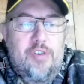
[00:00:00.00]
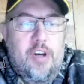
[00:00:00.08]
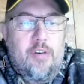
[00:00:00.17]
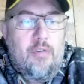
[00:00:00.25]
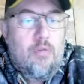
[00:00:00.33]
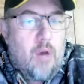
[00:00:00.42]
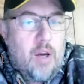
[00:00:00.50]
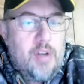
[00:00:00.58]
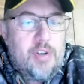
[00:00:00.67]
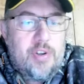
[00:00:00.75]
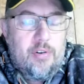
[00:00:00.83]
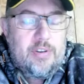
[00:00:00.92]

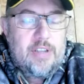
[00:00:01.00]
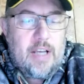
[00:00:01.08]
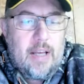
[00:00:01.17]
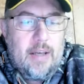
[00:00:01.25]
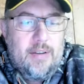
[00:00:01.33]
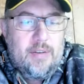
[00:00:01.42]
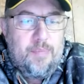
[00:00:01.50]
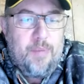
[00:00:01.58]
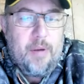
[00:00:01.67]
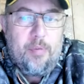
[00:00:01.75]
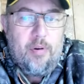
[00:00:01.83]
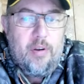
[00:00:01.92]
generational talents,
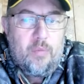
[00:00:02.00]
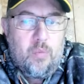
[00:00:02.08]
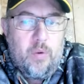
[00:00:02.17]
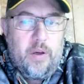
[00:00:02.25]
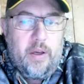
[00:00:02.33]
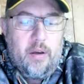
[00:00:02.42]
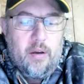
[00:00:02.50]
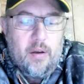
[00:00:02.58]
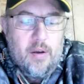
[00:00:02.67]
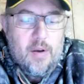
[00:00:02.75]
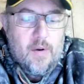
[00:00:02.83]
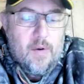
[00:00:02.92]
people that we
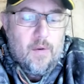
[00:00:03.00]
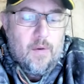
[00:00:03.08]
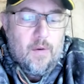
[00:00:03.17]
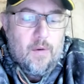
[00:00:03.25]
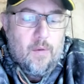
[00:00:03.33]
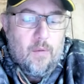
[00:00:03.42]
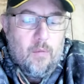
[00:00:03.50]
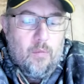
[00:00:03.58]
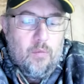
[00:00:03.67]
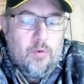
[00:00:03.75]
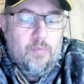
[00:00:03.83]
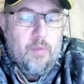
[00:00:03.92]

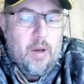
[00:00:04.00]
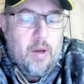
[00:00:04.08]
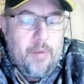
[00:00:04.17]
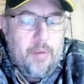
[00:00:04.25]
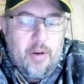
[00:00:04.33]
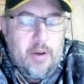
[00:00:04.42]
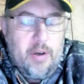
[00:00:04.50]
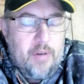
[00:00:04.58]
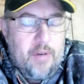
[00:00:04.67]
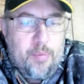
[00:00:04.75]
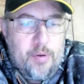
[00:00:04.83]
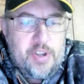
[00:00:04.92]
maybe don't even
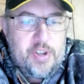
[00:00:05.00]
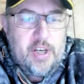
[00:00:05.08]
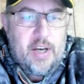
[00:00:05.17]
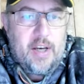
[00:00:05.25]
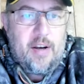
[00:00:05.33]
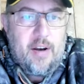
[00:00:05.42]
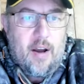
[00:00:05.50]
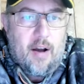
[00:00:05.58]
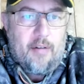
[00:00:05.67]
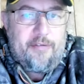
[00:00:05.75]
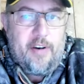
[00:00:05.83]
appreciate enough.